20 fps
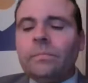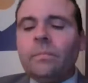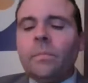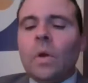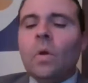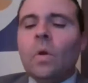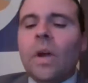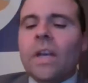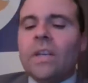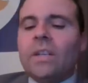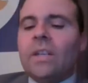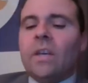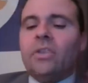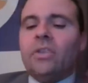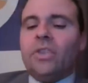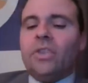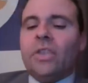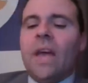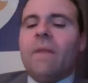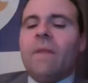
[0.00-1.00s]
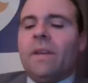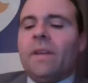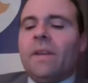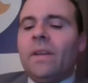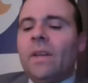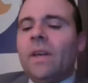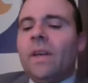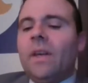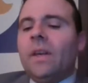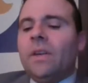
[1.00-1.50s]
Okay, now 7,
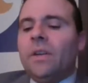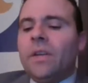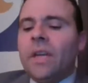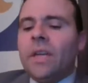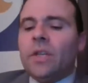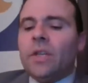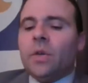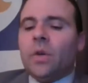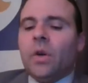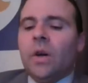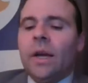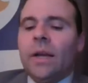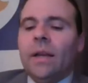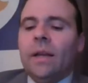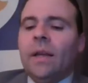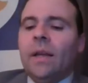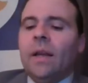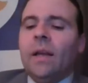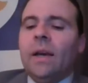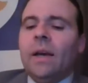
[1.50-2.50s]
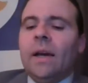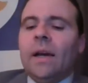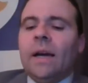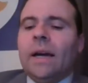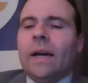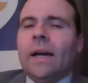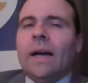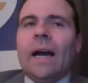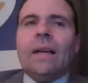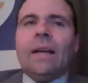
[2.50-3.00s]
Detroit.
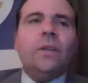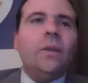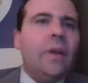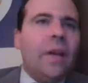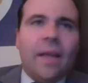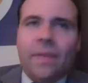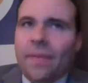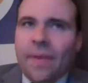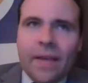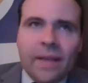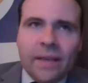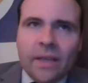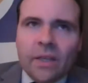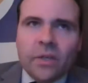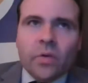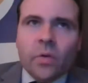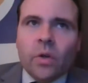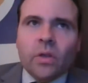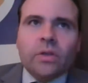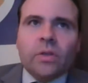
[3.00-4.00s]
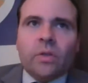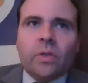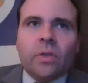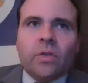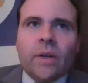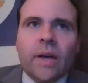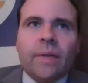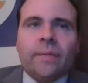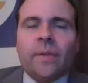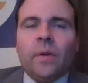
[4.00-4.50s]
I do not think Detroit's going to
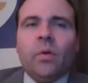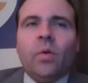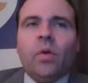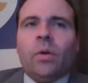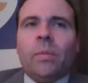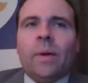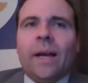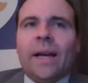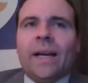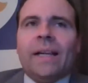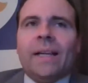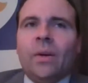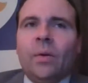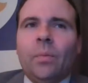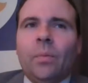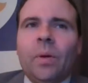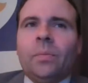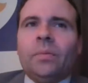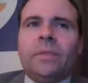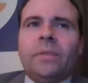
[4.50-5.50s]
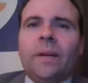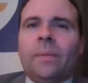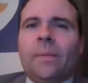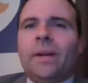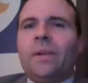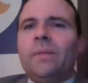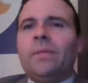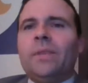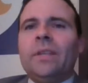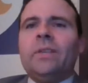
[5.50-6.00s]
draft a quarterback. I know people's talking
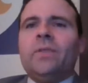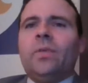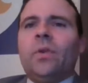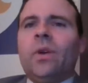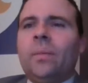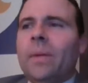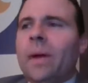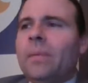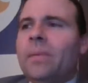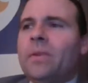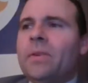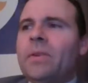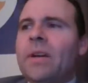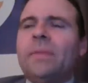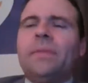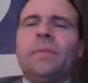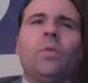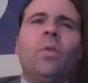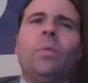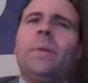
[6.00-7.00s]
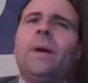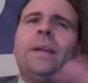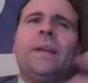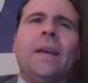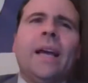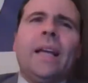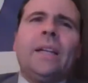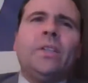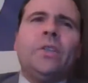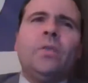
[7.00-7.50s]
about Detroit maybe draft a quarterback. They
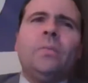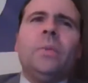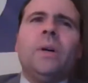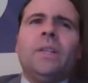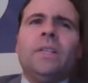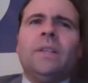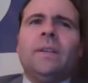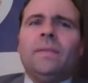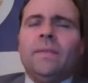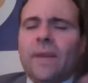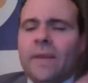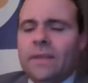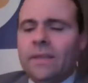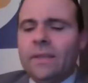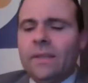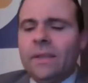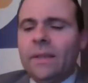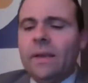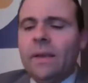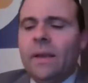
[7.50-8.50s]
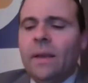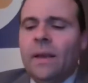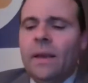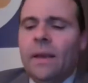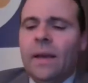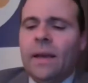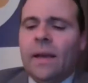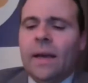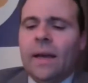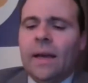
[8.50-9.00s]
got too much invested
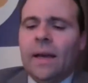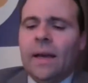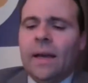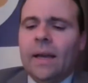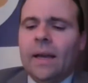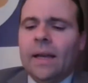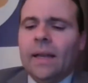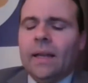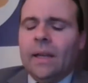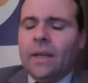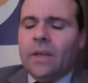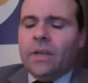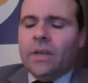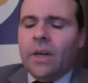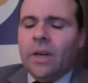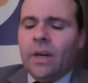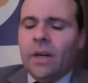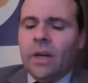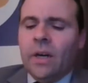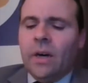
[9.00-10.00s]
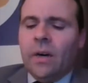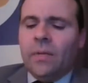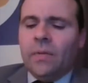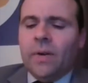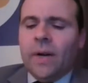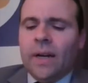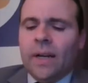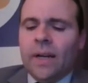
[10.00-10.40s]
in Jared Goff right